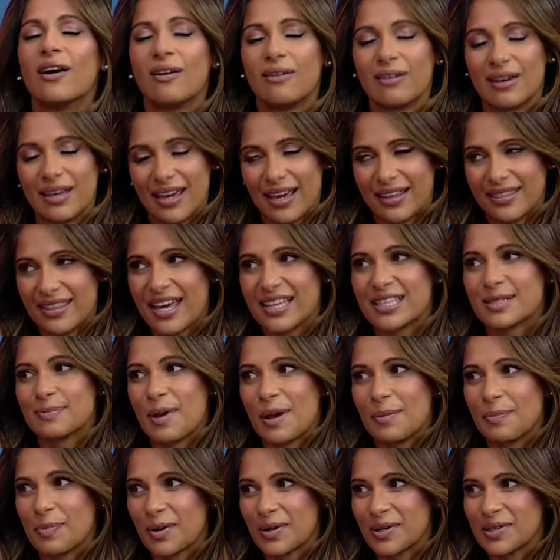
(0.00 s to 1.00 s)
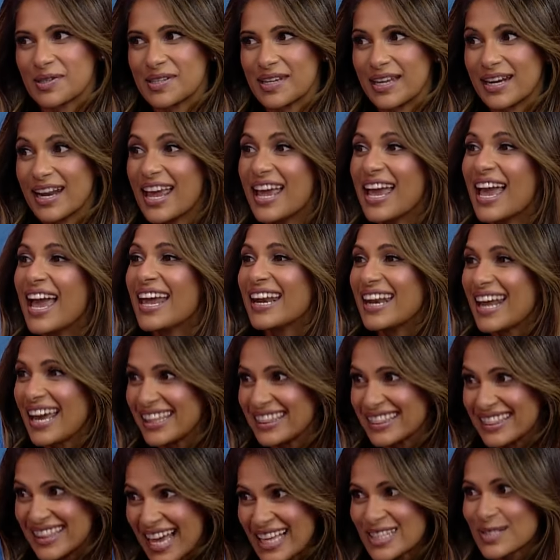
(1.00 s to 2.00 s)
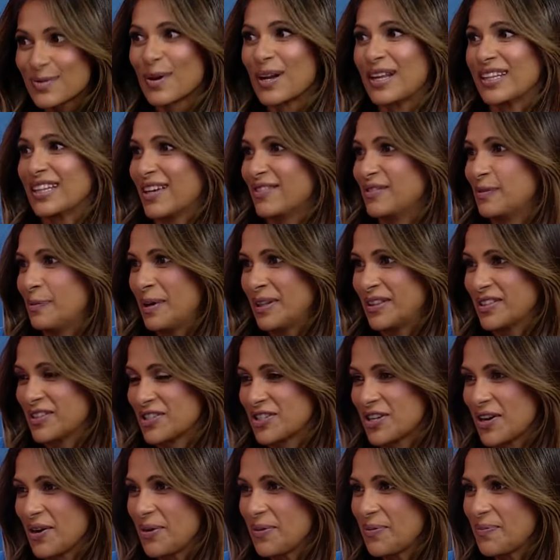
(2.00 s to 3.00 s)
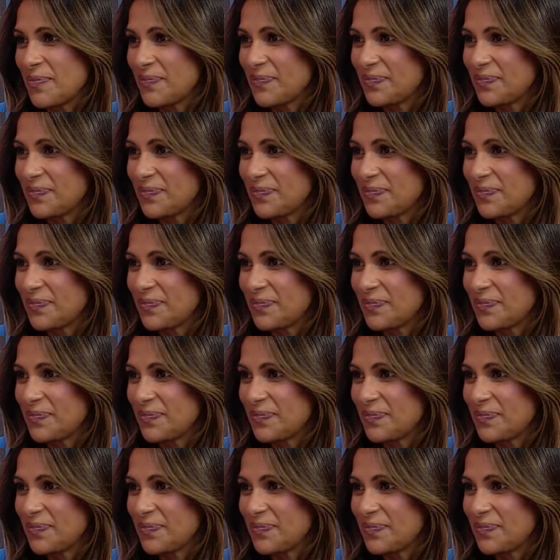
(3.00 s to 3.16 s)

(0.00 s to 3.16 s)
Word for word: oh yeah, that's my person? And I, that's what I love about the show.